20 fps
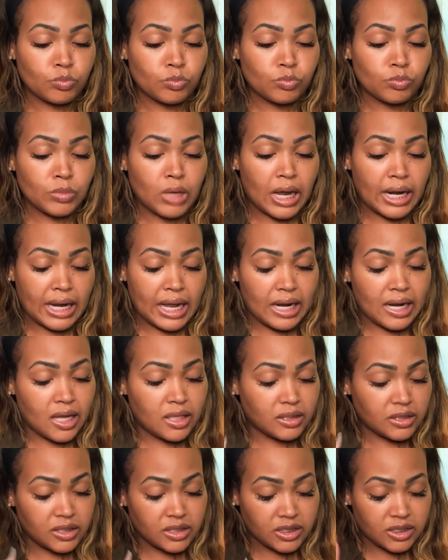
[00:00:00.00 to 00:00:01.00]
I
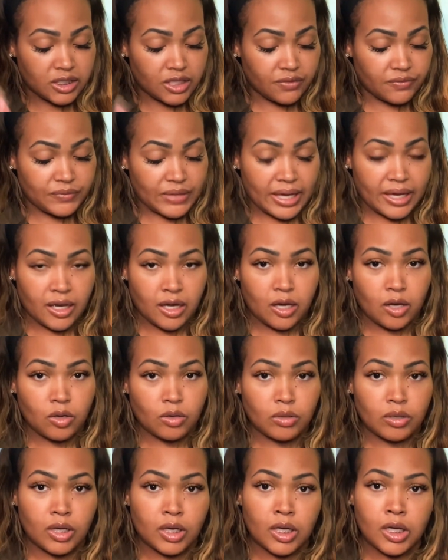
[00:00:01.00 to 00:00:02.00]
got all of this stuff
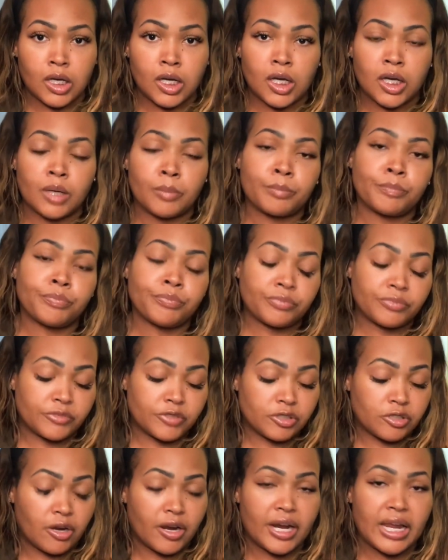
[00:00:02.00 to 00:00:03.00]
out.
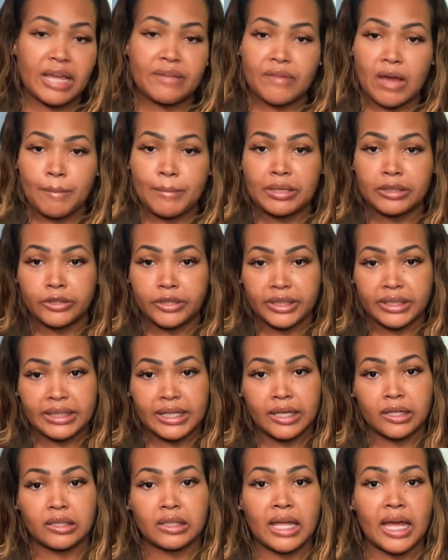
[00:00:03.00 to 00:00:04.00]
Sorry if I've been looking
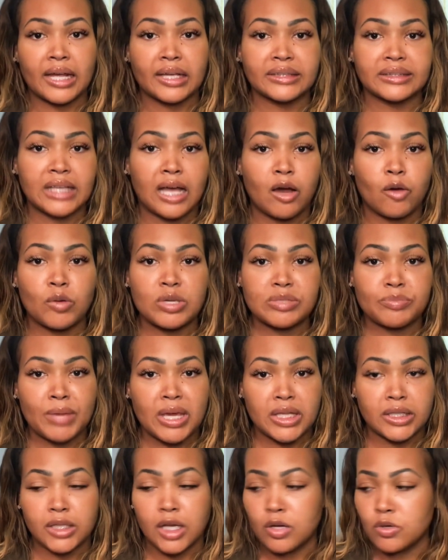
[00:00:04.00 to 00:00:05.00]
down a lot, because I always
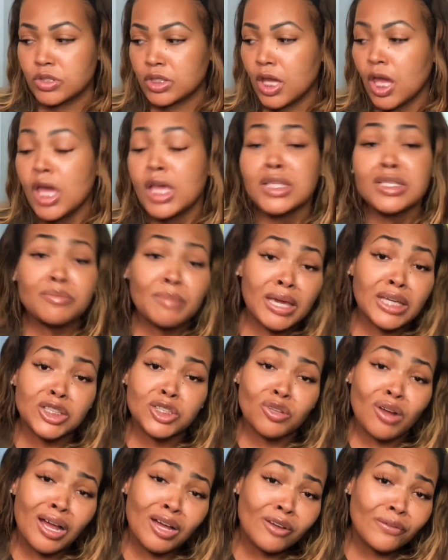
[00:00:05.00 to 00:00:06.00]
make notes to make
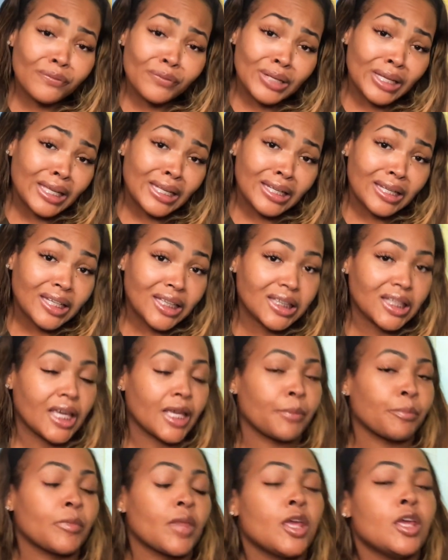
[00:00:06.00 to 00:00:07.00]
sure I don't forget
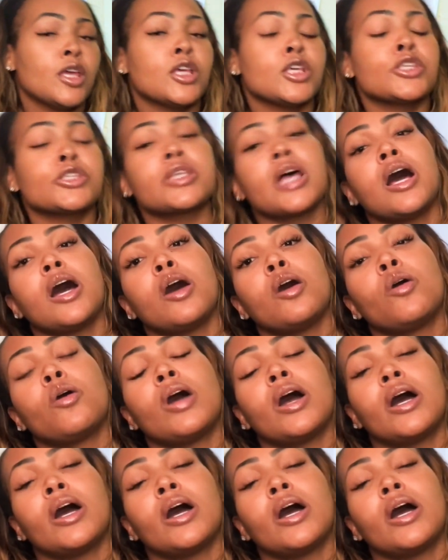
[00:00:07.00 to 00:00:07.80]
anything. So,